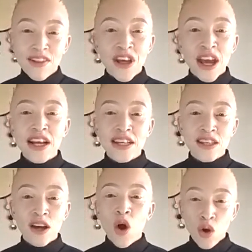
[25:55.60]
there is
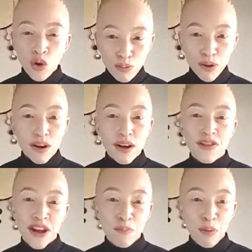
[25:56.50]
a hope
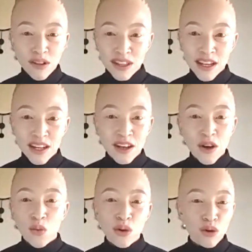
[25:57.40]
that boxing
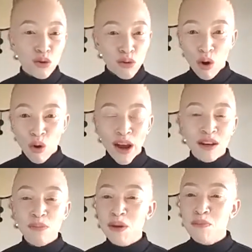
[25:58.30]
will grow
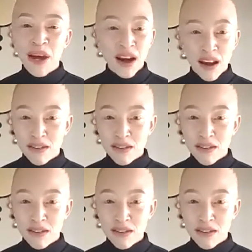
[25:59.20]
and be better.